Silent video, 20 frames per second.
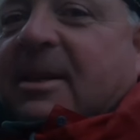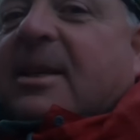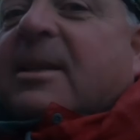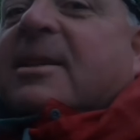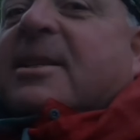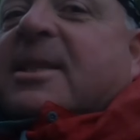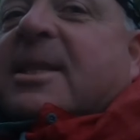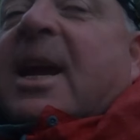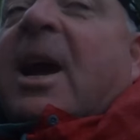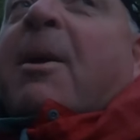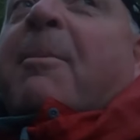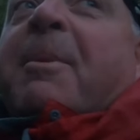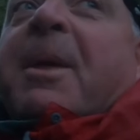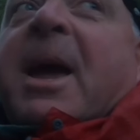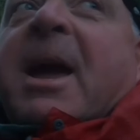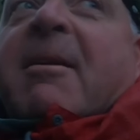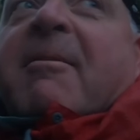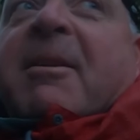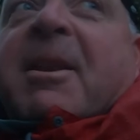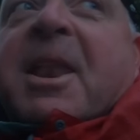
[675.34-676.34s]
sat up
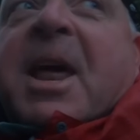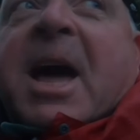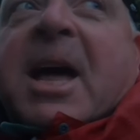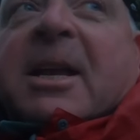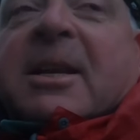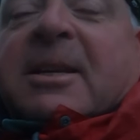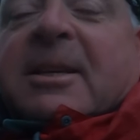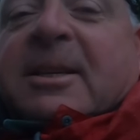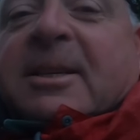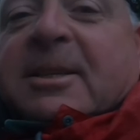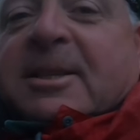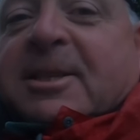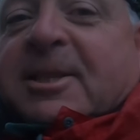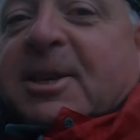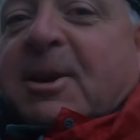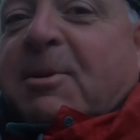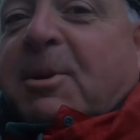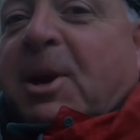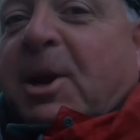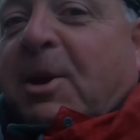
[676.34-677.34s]
there in that
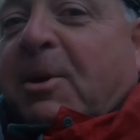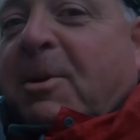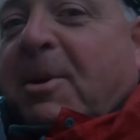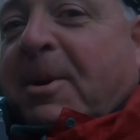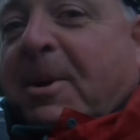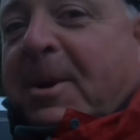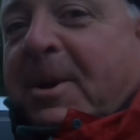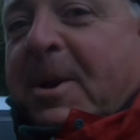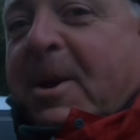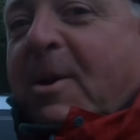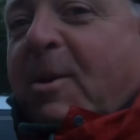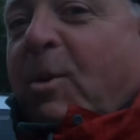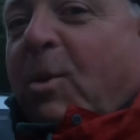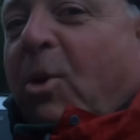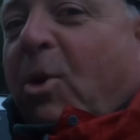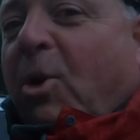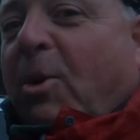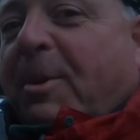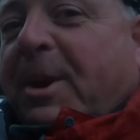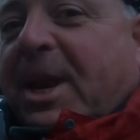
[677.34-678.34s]
Soulo,
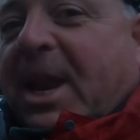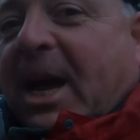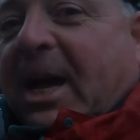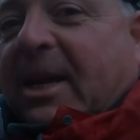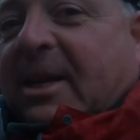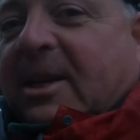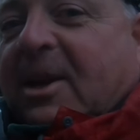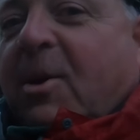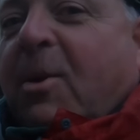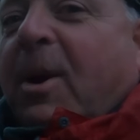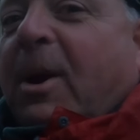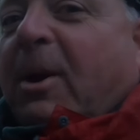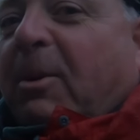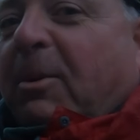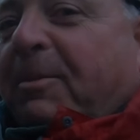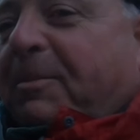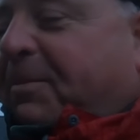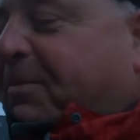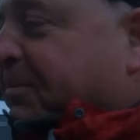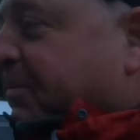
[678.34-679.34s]
warm in that quilt.
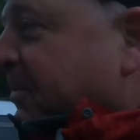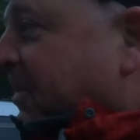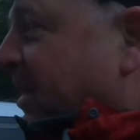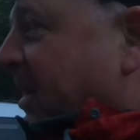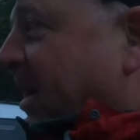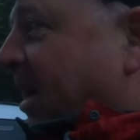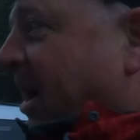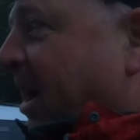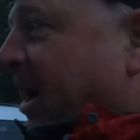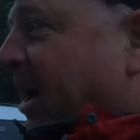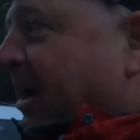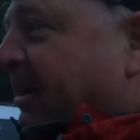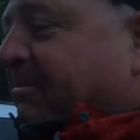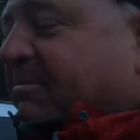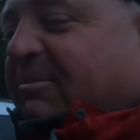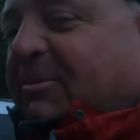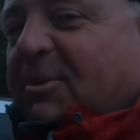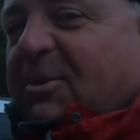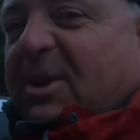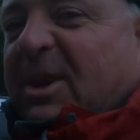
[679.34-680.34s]
You
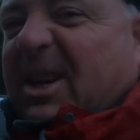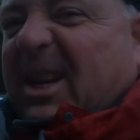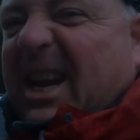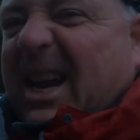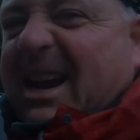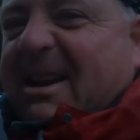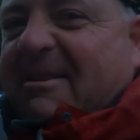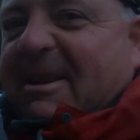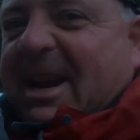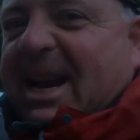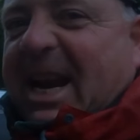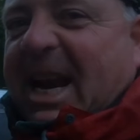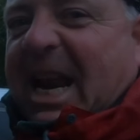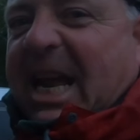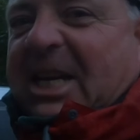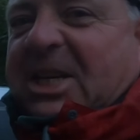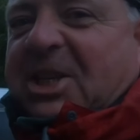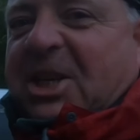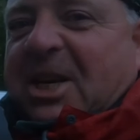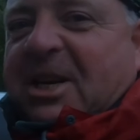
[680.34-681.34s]
could hear it
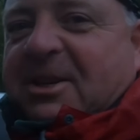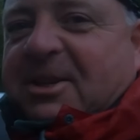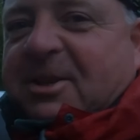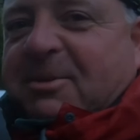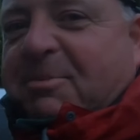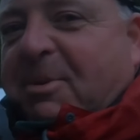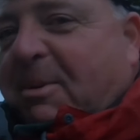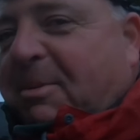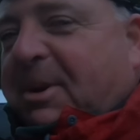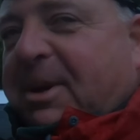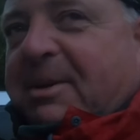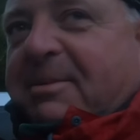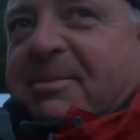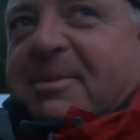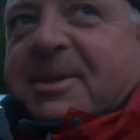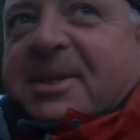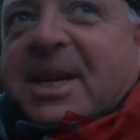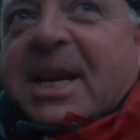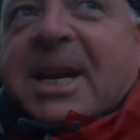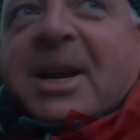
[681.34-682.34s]
lashing, as you've probably
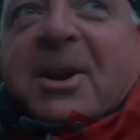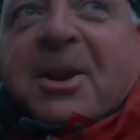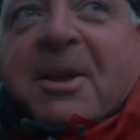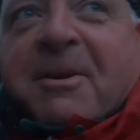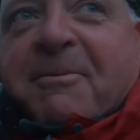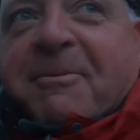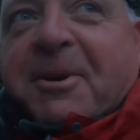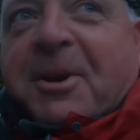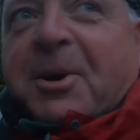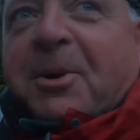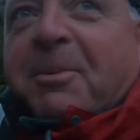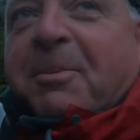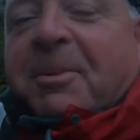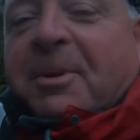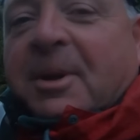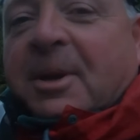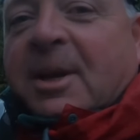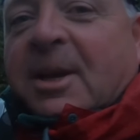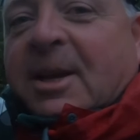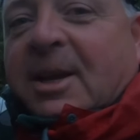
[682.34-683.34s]
seen on the film.
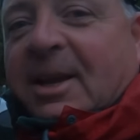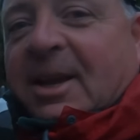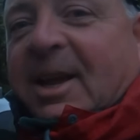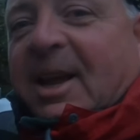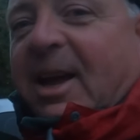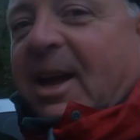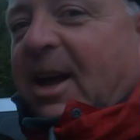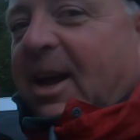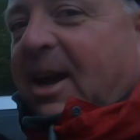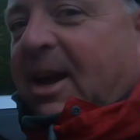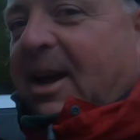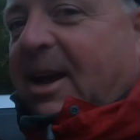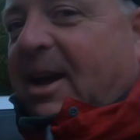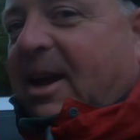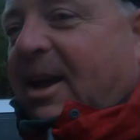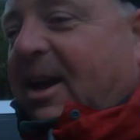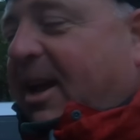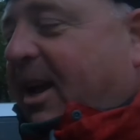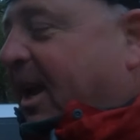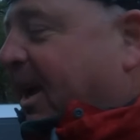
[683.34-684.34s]

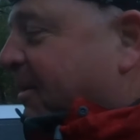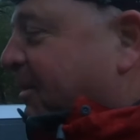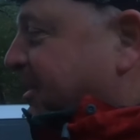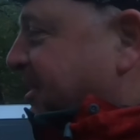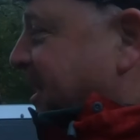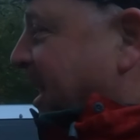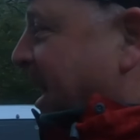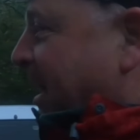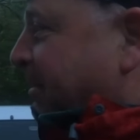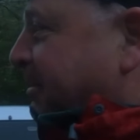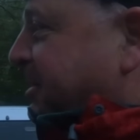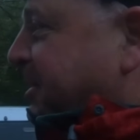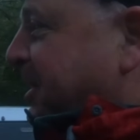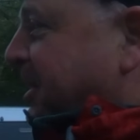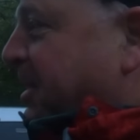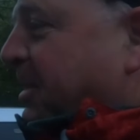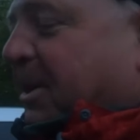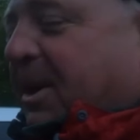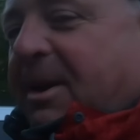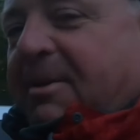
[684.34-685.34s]
It was
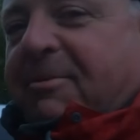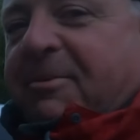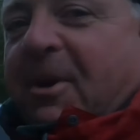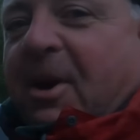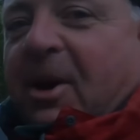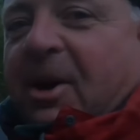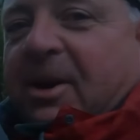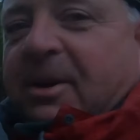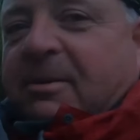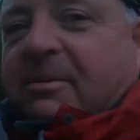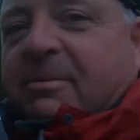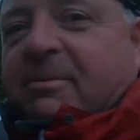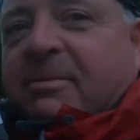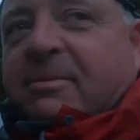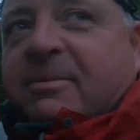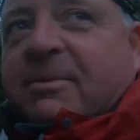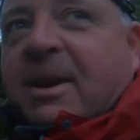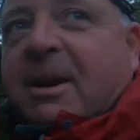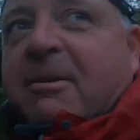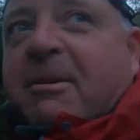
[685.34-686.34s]
absolutely fine.
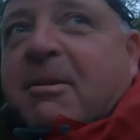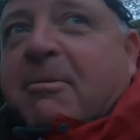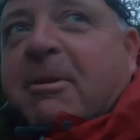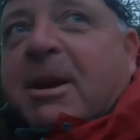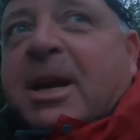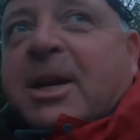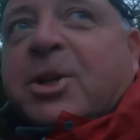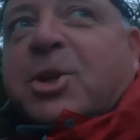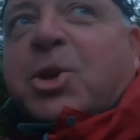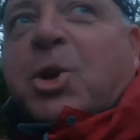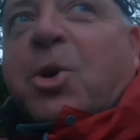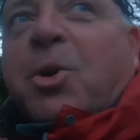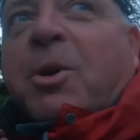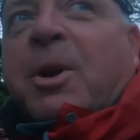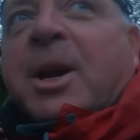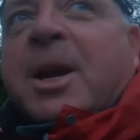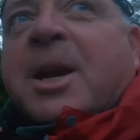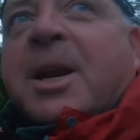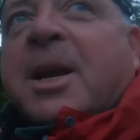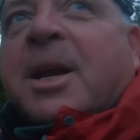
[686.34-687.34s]
Very
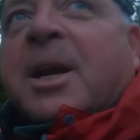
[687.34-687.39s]
reassuring.